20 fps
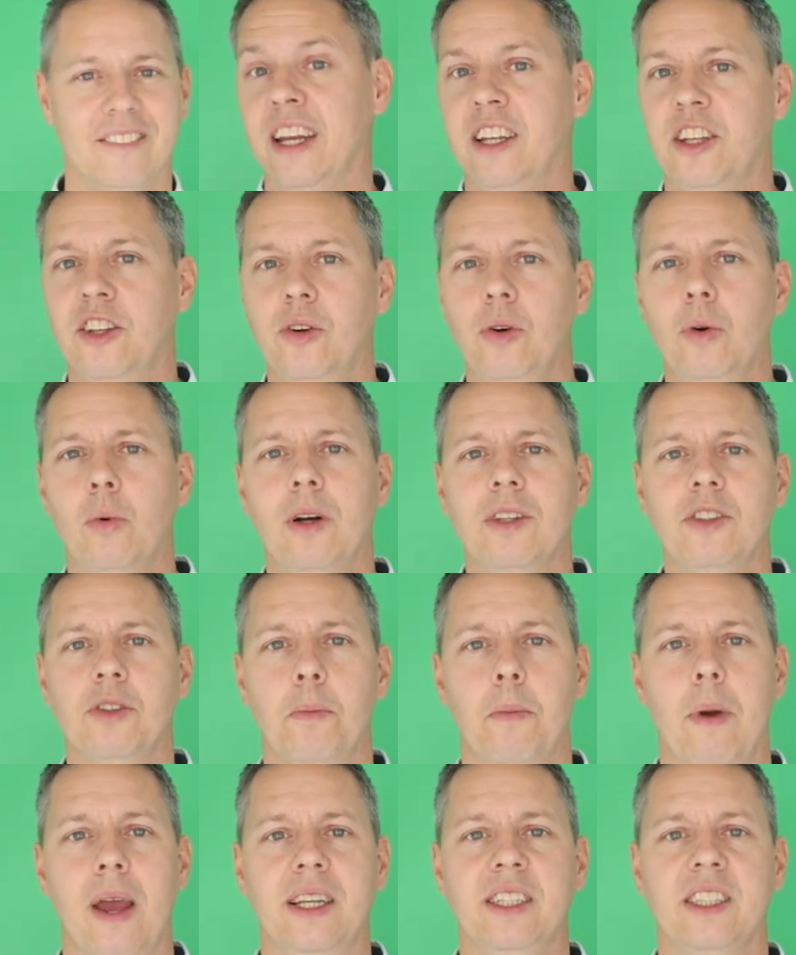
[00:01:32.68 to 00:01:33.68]
I do want
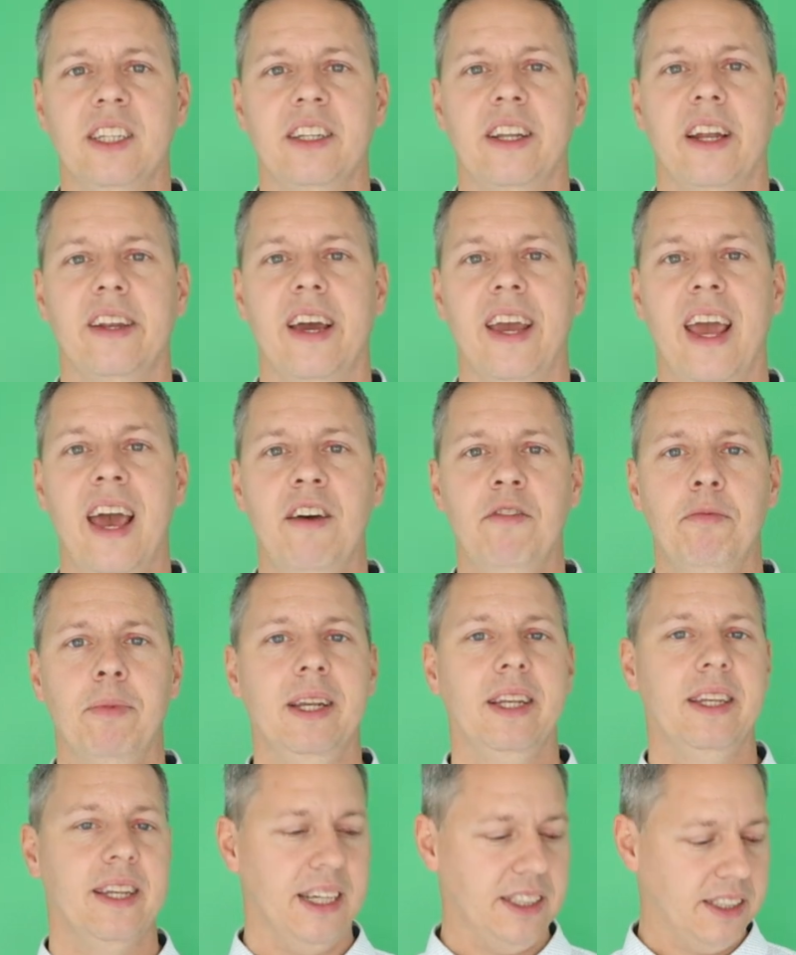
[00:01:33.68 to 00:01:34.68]
to mention that I have
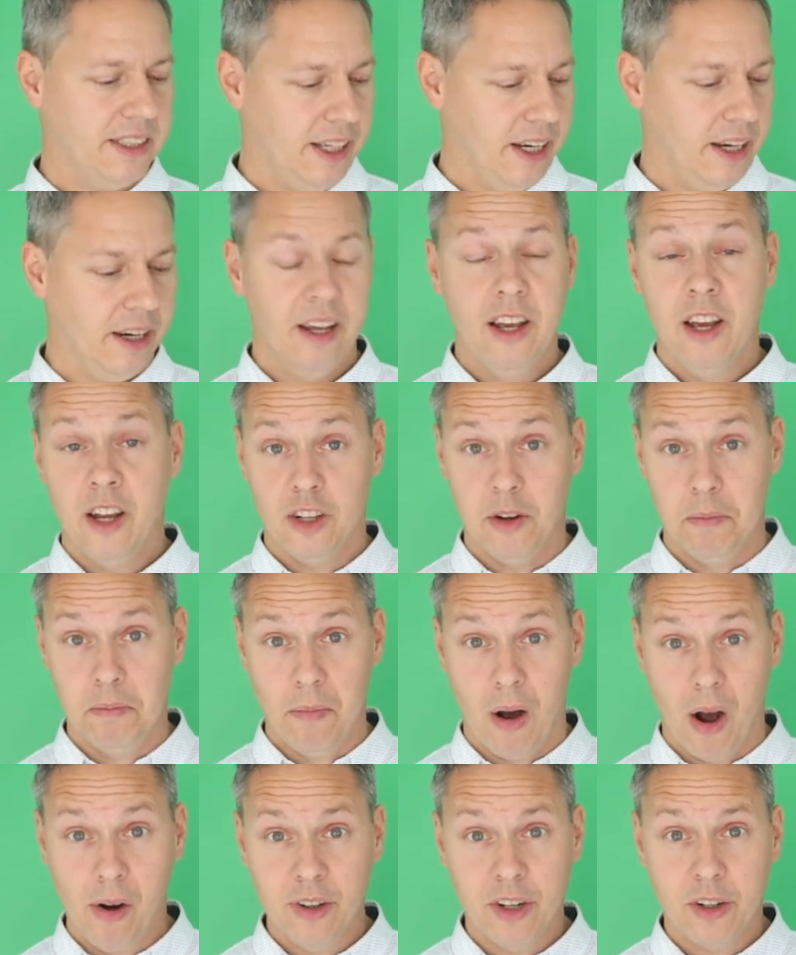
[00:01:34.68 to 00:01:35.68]
been testing the
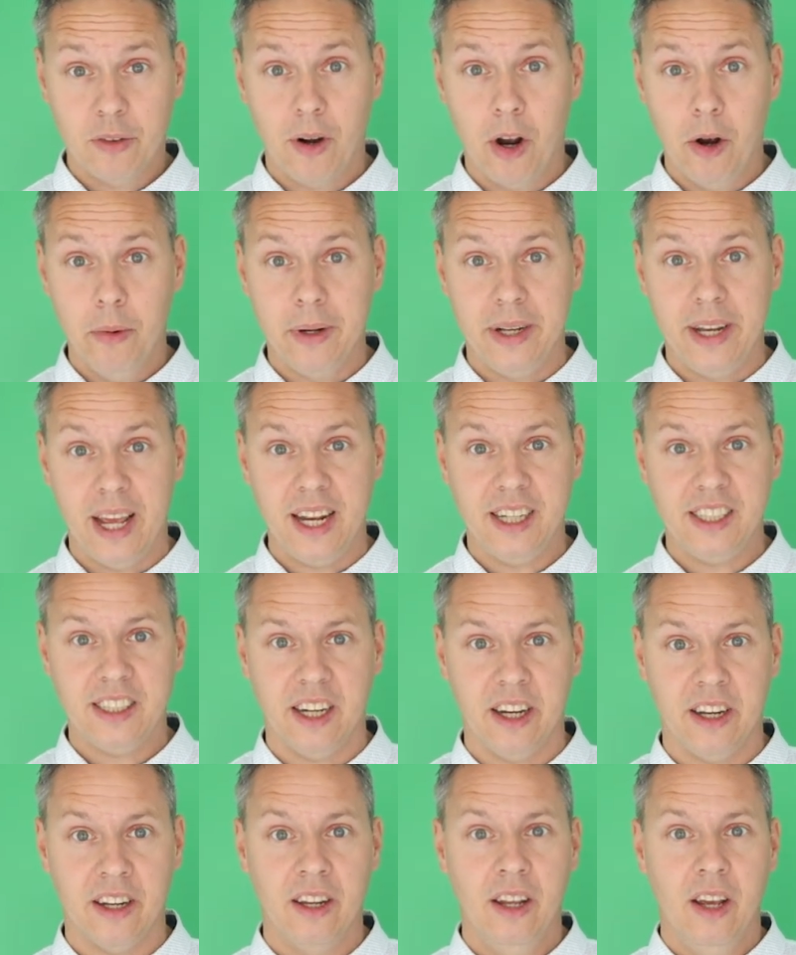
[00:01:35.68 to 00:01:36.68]
monochrome
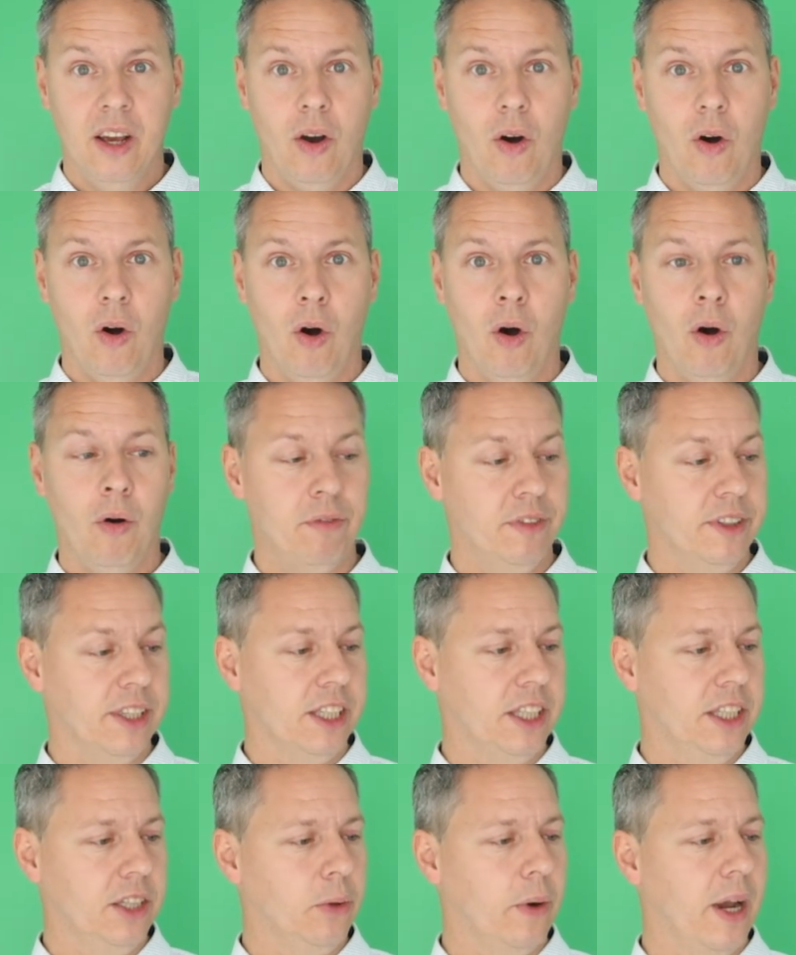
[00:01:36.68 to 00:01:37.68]
edition of
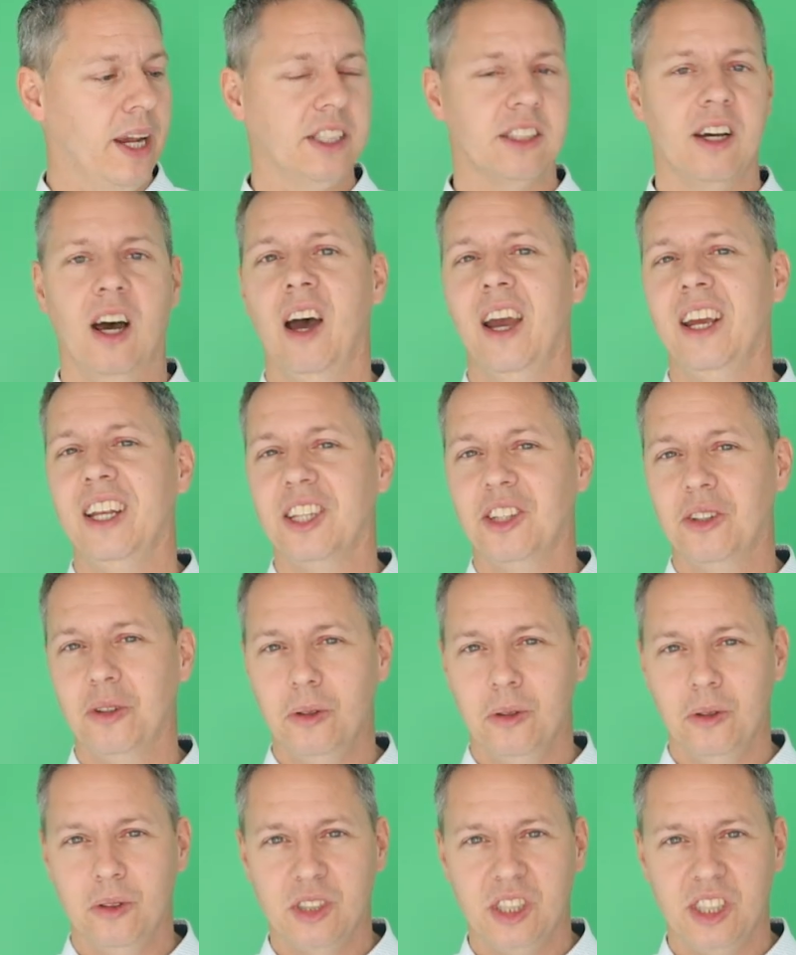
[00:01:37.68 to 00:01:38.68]
the
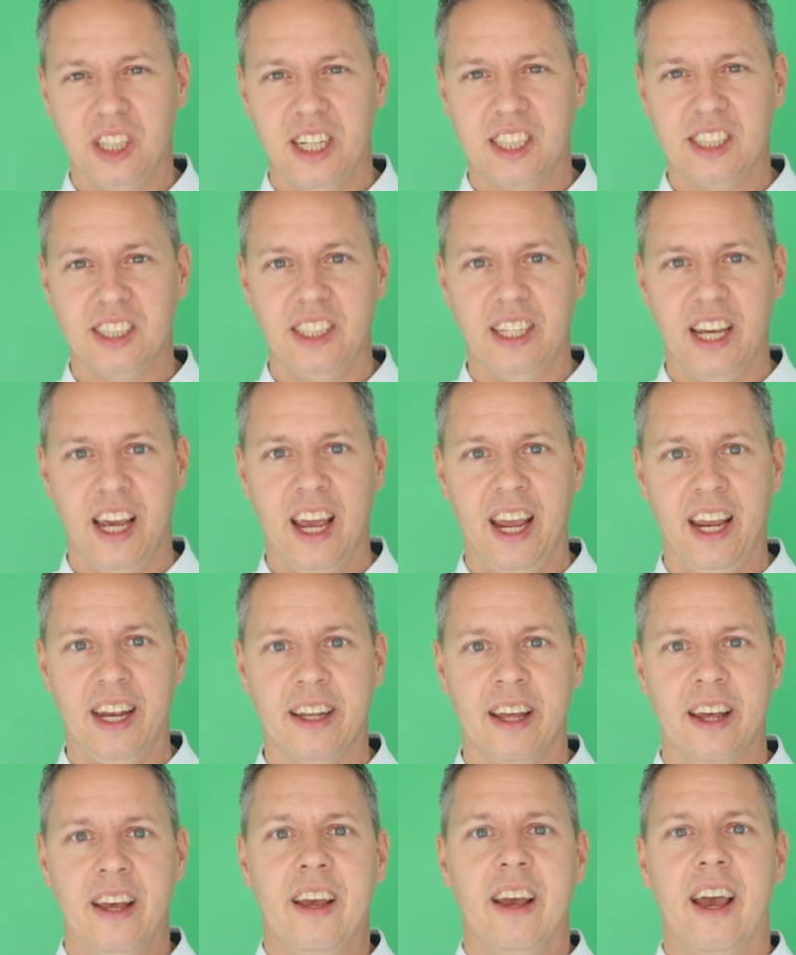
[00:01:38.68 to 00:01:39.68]

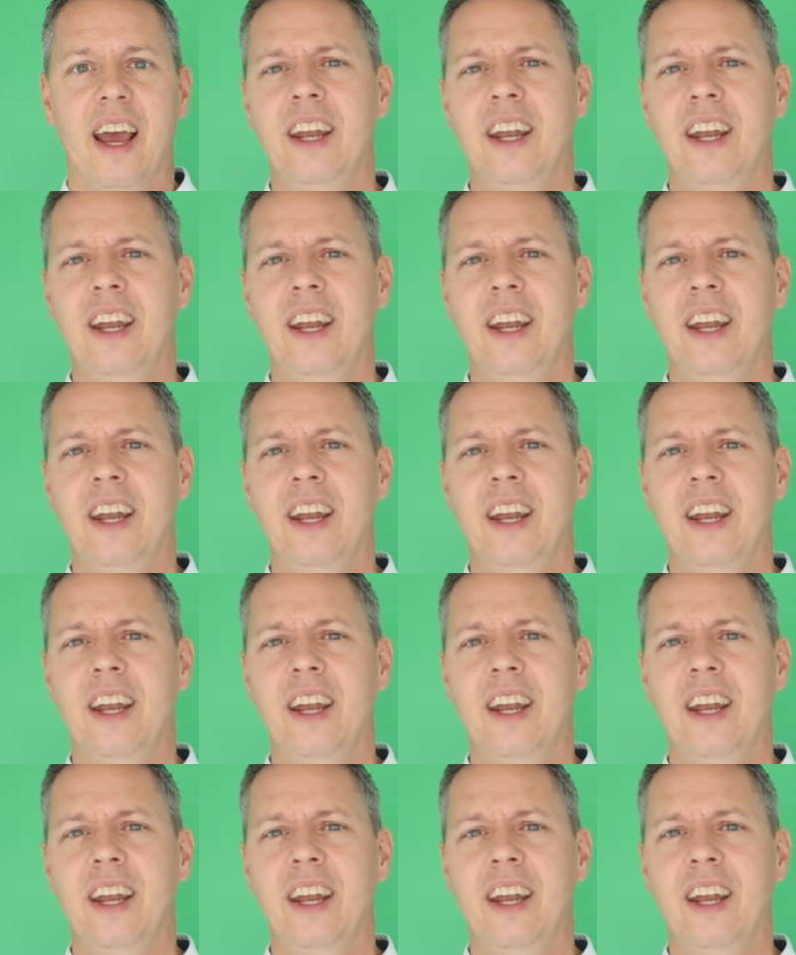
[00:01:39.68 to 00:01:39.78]
QHY268.